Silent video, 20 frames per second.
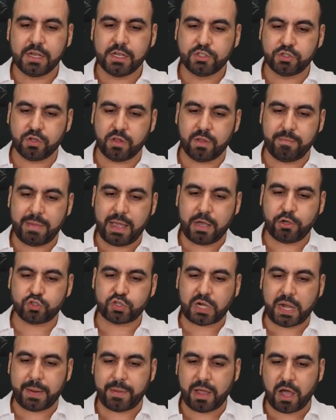So the
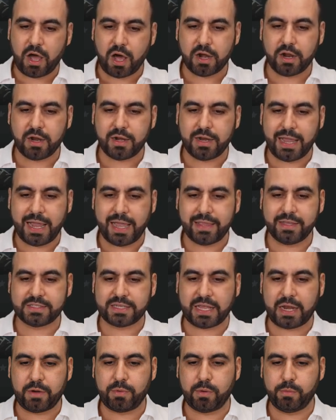Mousetrap add-on and the
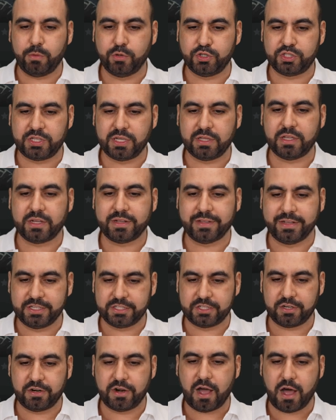Slider Revolution, the
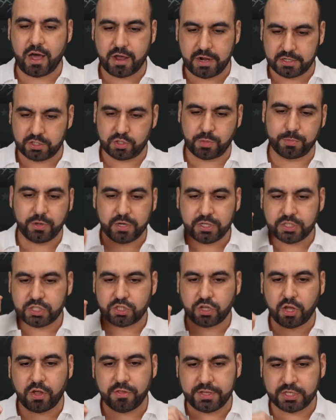cluster add-on. So I'm going to
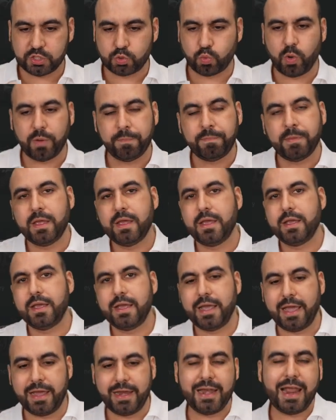install this one
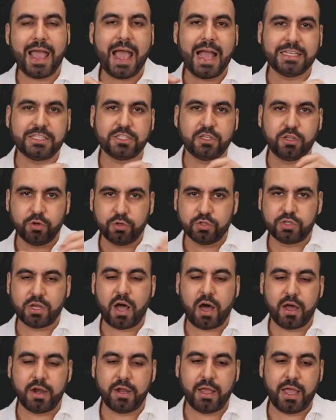and it adds those
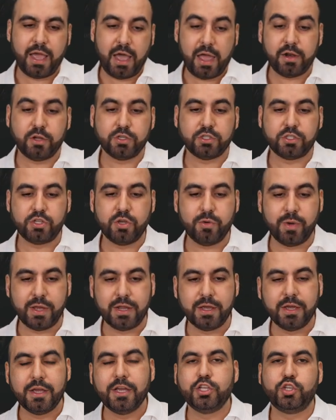add-ons to
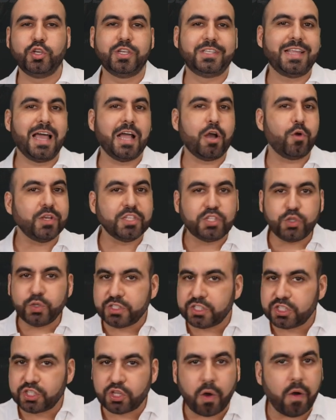it. So it's not going to
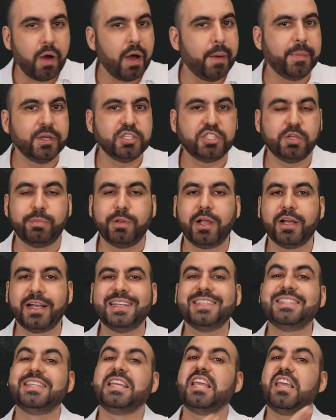install a bunch of
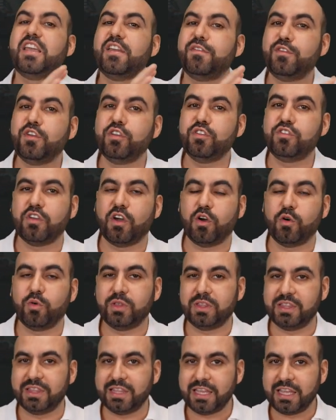plugins if you
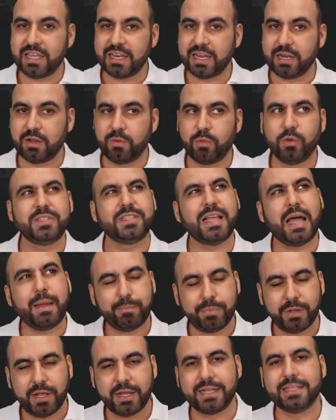don't need it. Well,
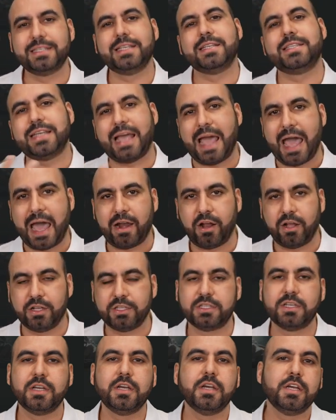not plugins, it's
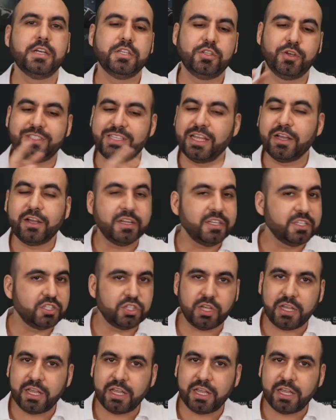add-ons. So it's not going